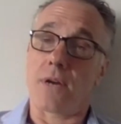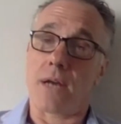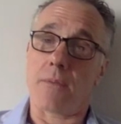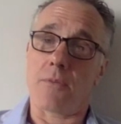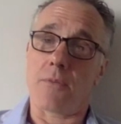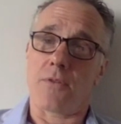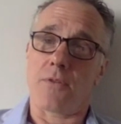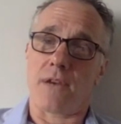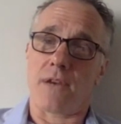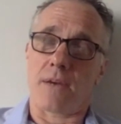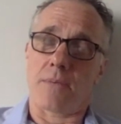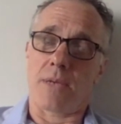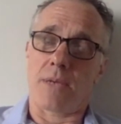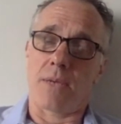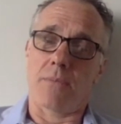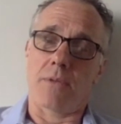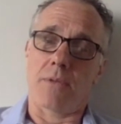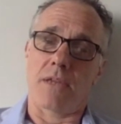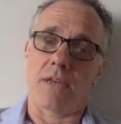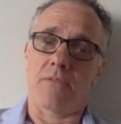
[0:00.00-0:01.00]
a number of our
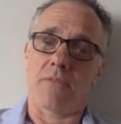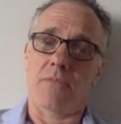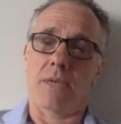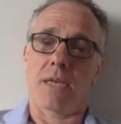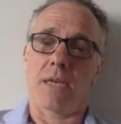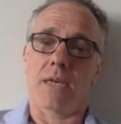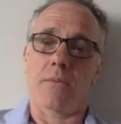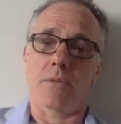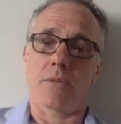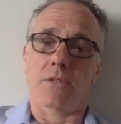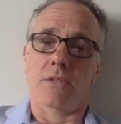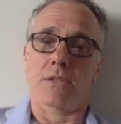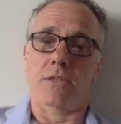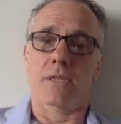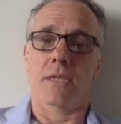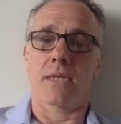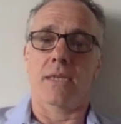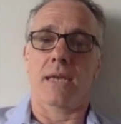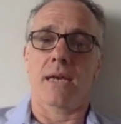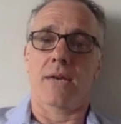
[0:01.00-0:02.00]
people, they've been able to
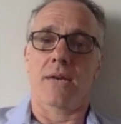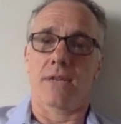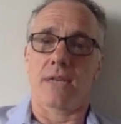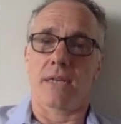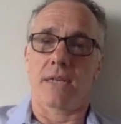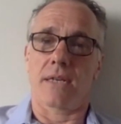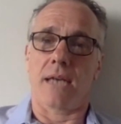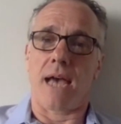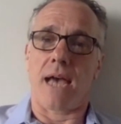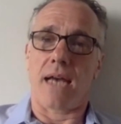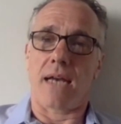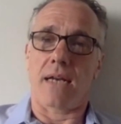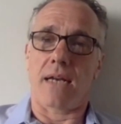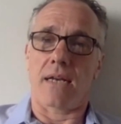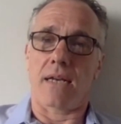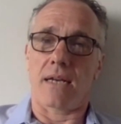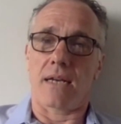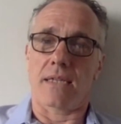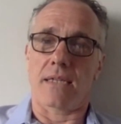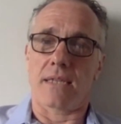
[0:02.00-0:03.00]
sit down and
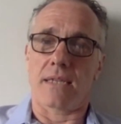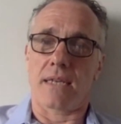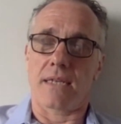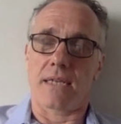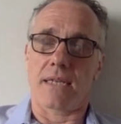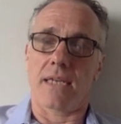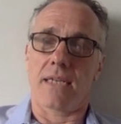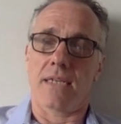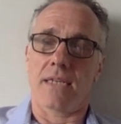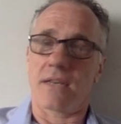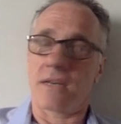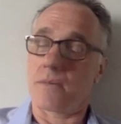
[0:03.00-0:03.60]
analyse their data.